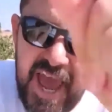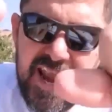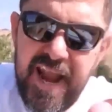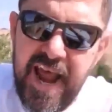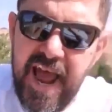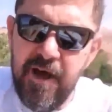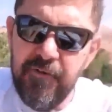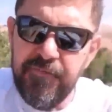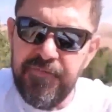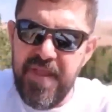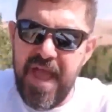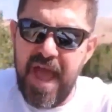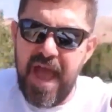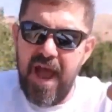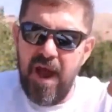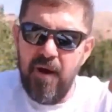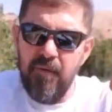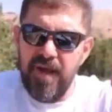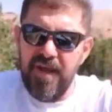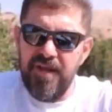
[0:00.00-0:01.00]
out
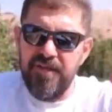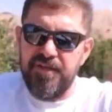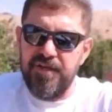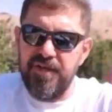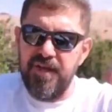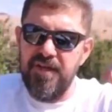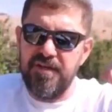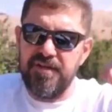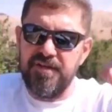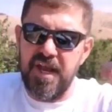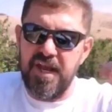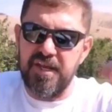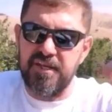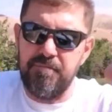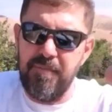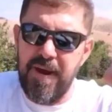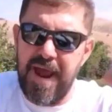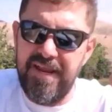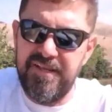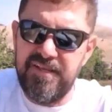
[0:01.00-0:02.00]
now in Jesus'
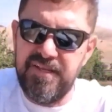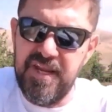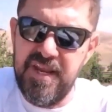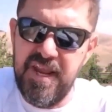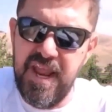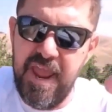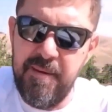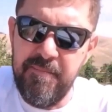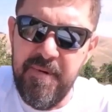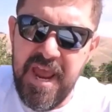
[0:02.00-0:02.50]
mighty name.